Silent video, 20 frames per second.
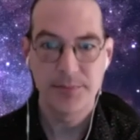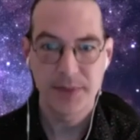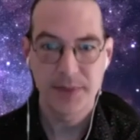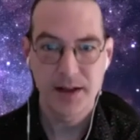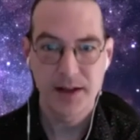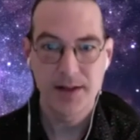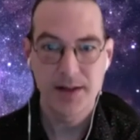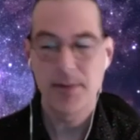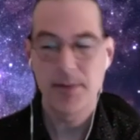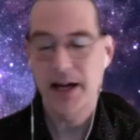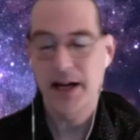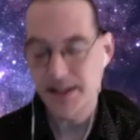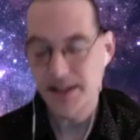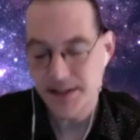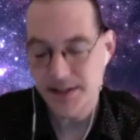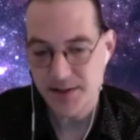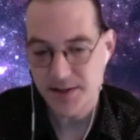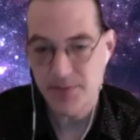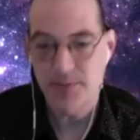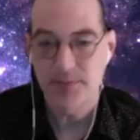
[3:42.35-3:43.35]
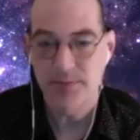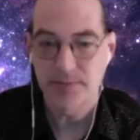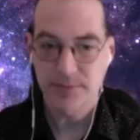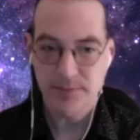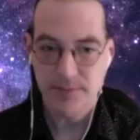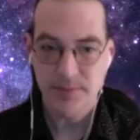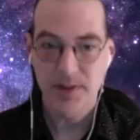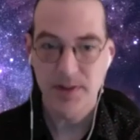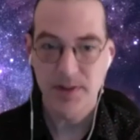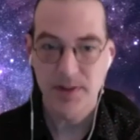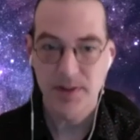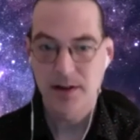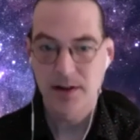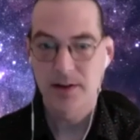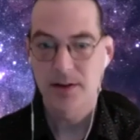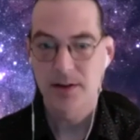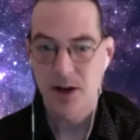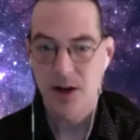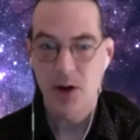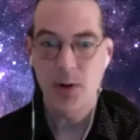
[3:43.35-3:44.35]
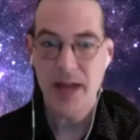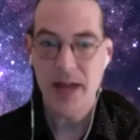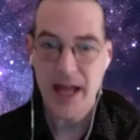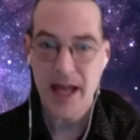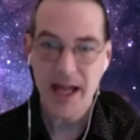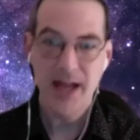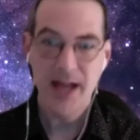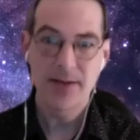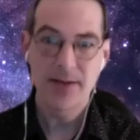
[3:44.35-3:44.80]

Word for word: Mice, okay.